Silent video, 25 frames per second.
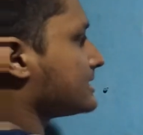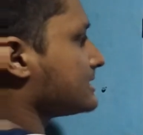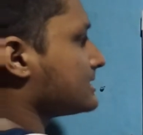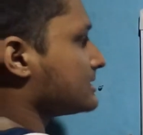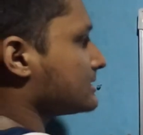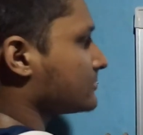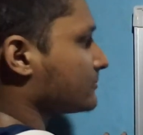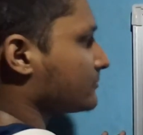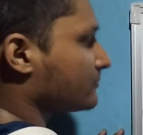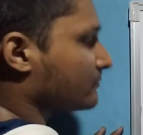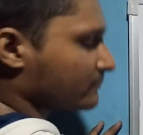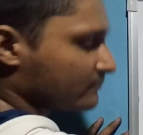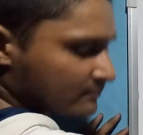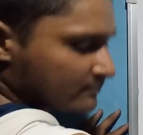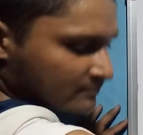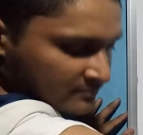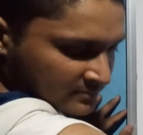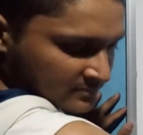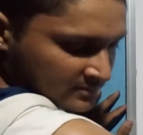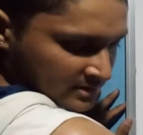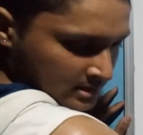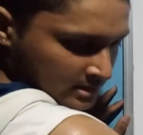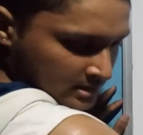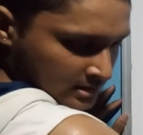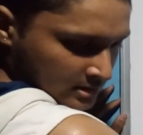is
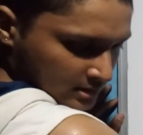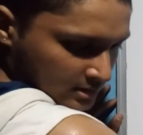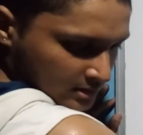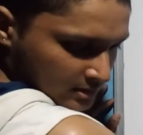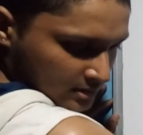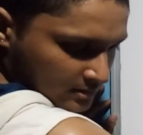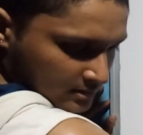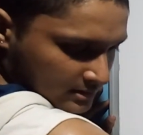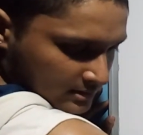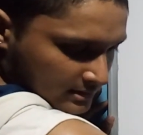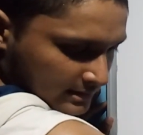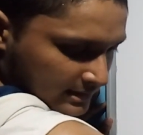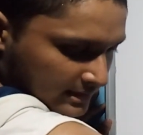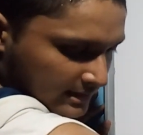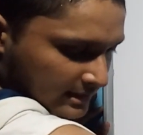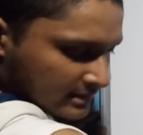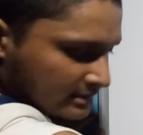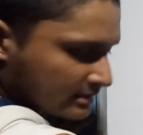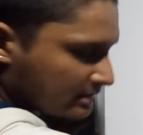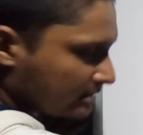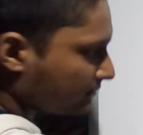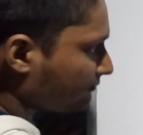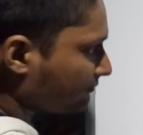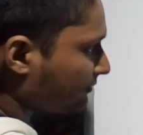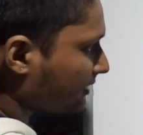
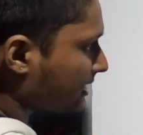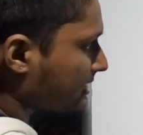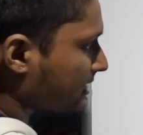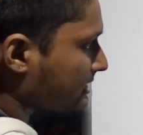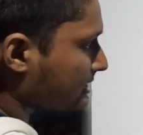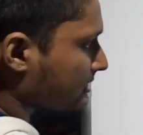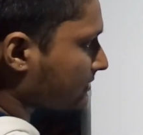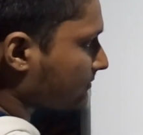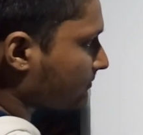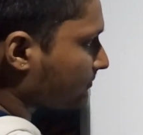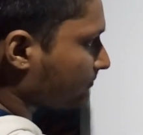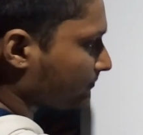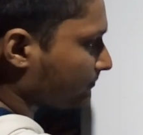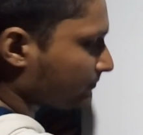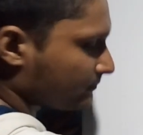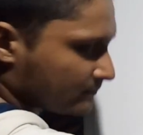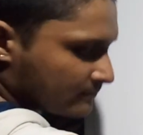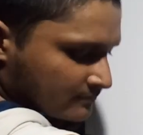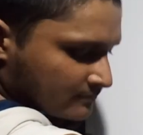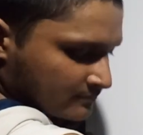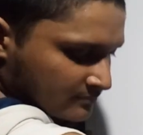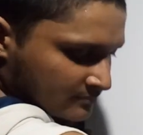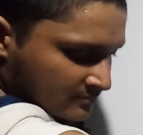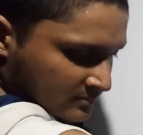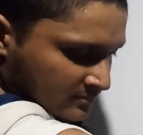tan inverse
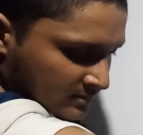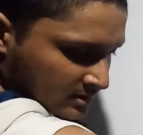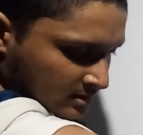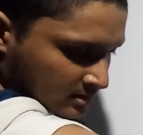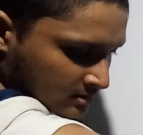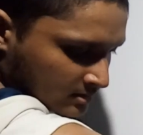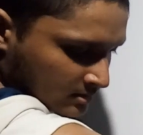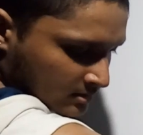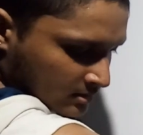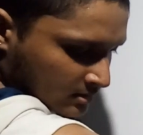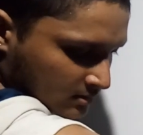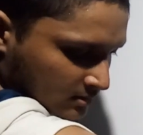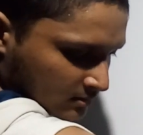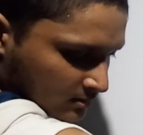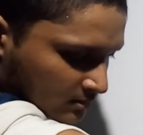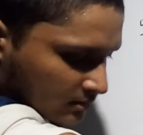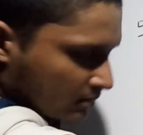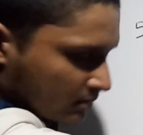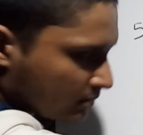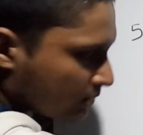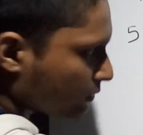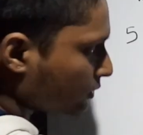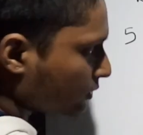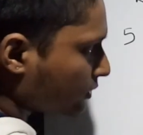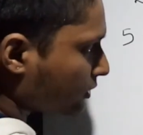
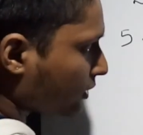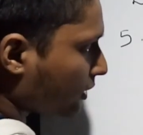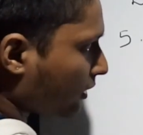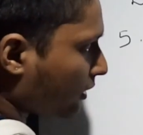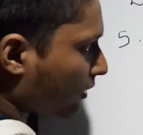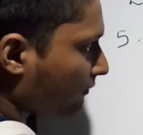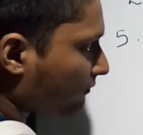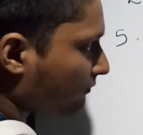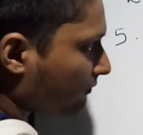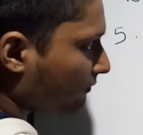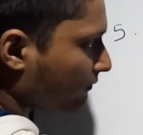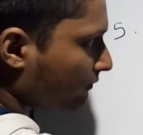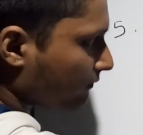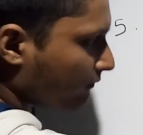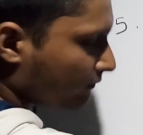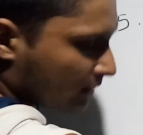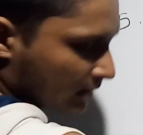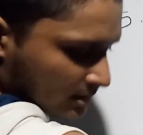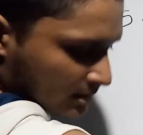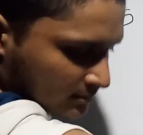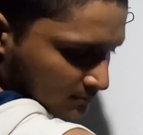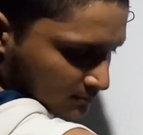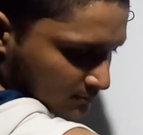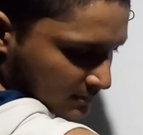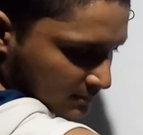root of
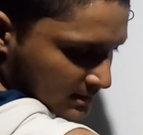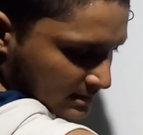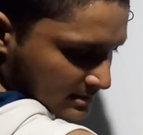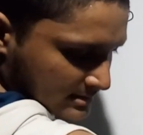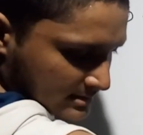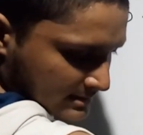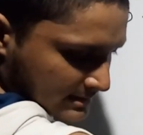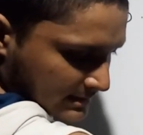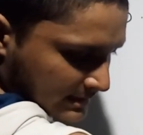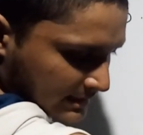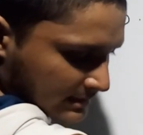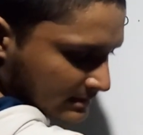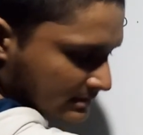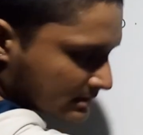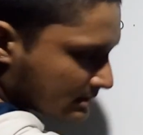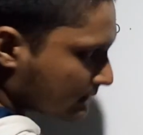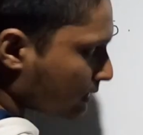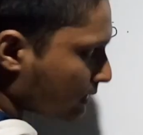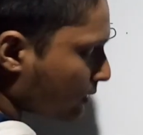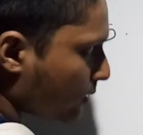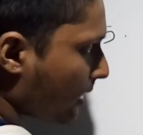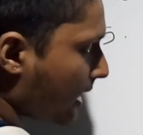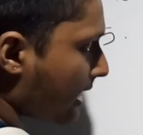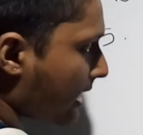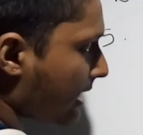1 plus x
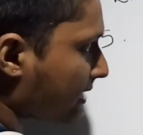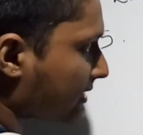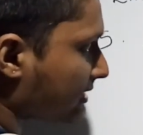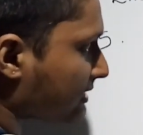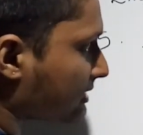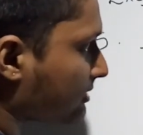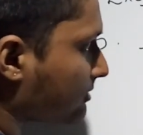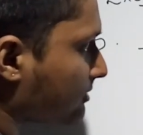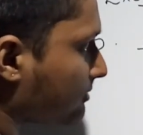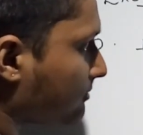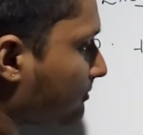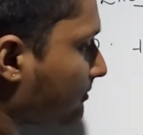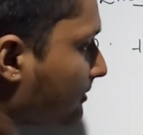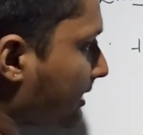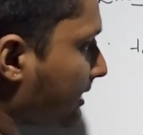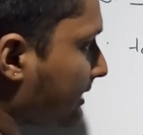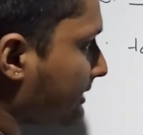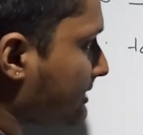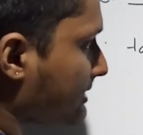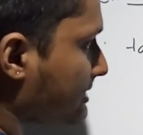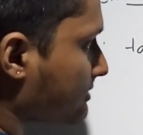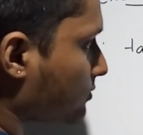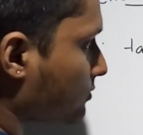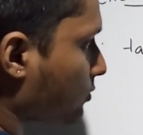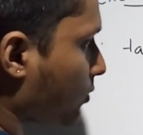square
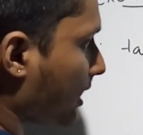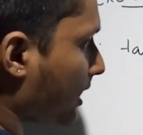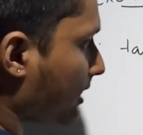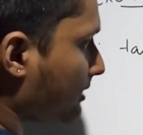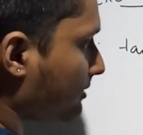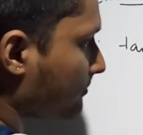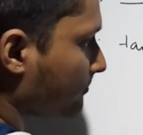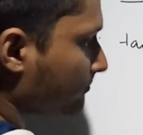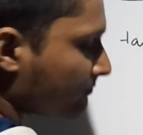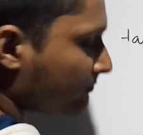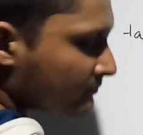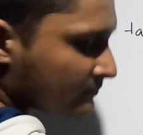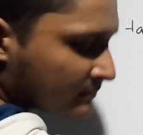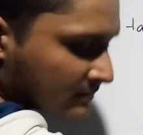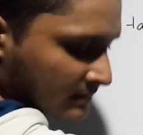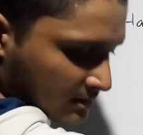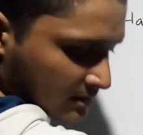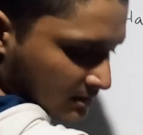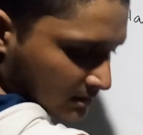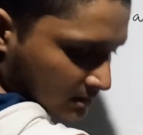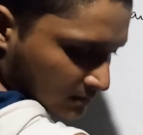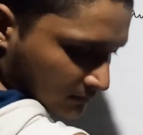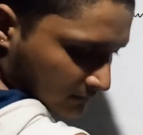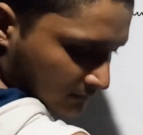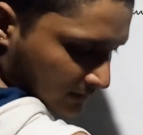minus 1
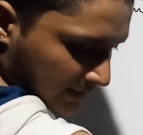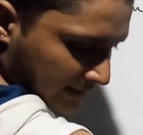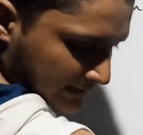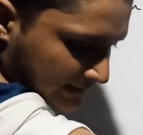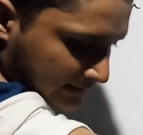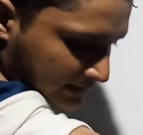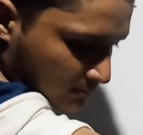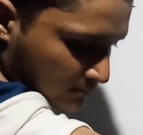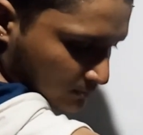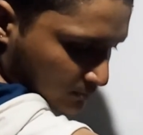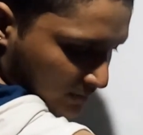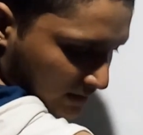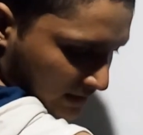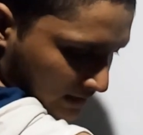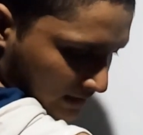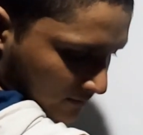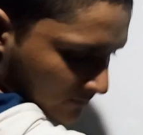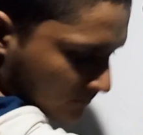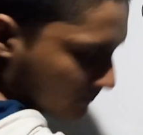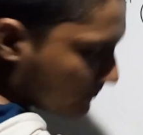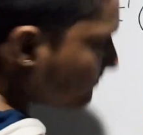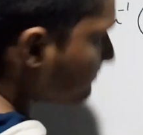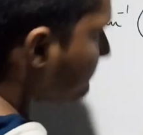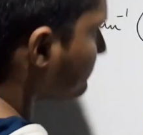divided by